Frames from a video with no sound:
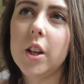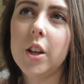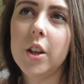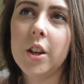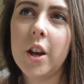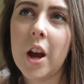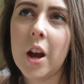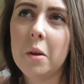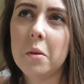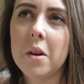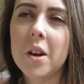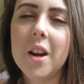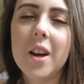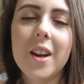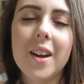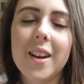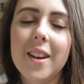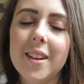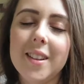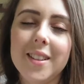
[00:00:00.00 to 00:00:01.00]
you know,
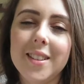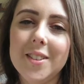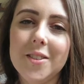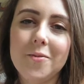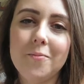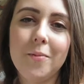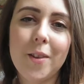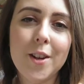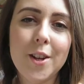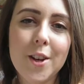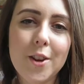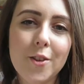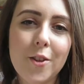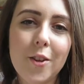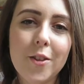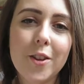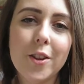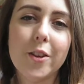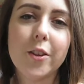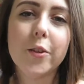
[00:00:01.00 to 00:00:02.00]
when you're
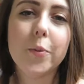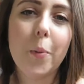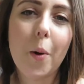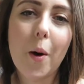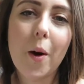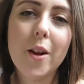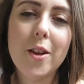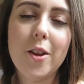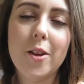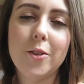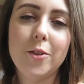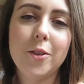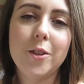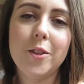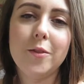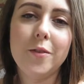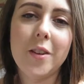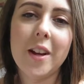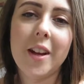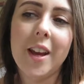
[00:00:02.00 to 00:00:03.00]
on the spot and you're
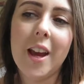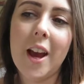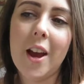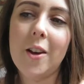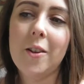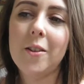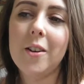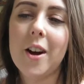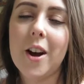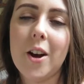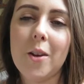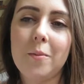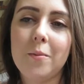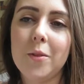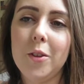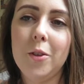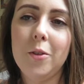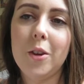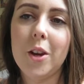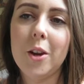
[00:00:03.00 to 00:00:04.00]
doing a video,
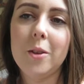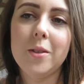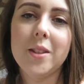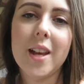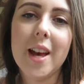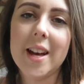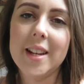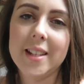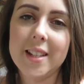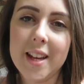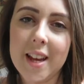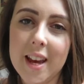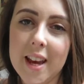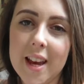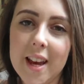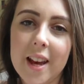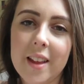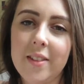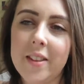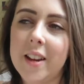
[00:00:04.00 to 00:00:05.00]
you go to edit
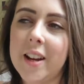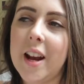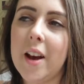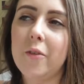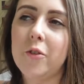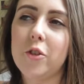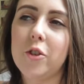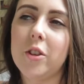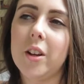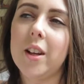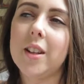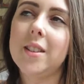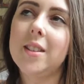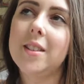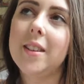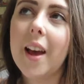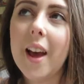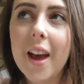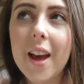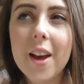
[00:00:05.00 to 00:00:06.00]
it, and then after you're like,
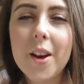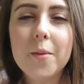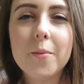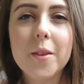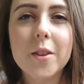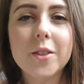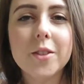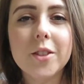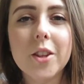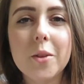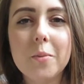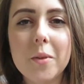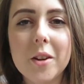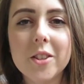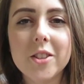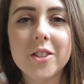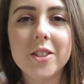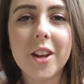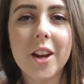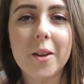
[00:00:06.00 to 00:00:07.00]
damn, there's so
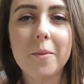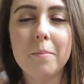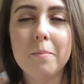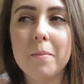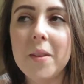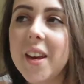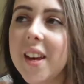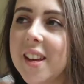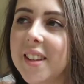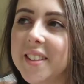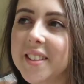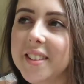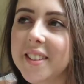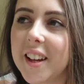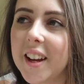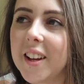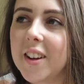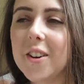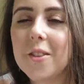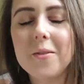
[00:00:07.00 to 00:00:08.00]
much that I missed,
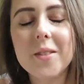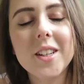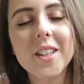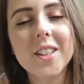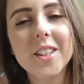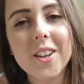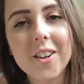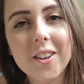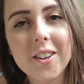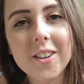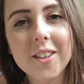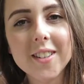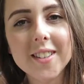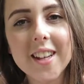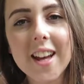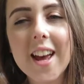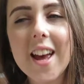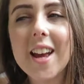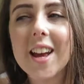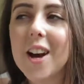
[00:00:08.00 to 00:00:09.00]
like, oh my god,
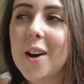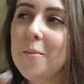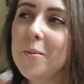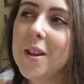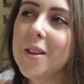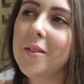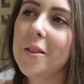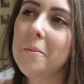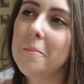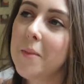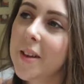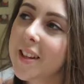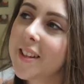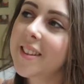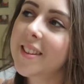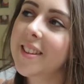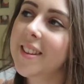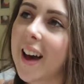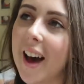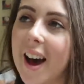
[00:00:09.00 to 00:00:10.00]
I can't believe I
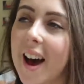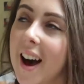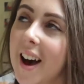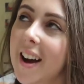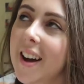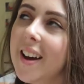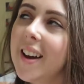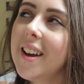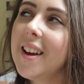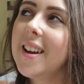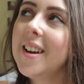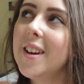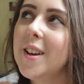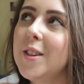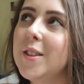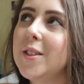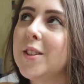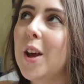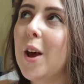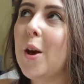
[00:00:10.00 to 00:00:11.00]
missed that.
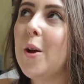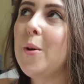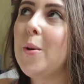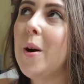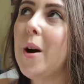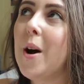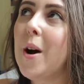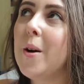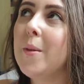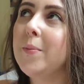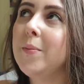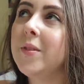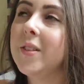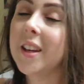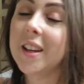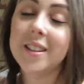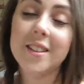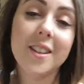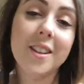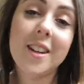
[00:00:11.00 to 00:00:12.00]
So
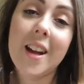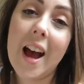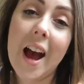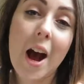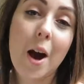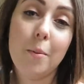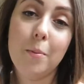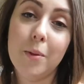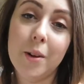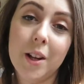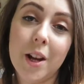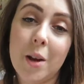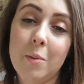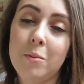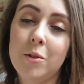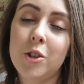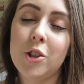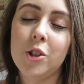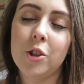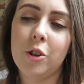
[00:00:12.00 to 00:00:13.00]
that's gonna happen,
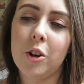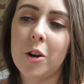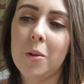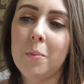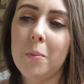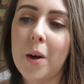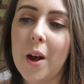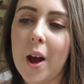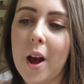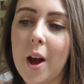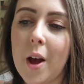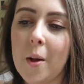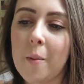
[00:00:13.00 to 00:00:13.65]
I'm sure, but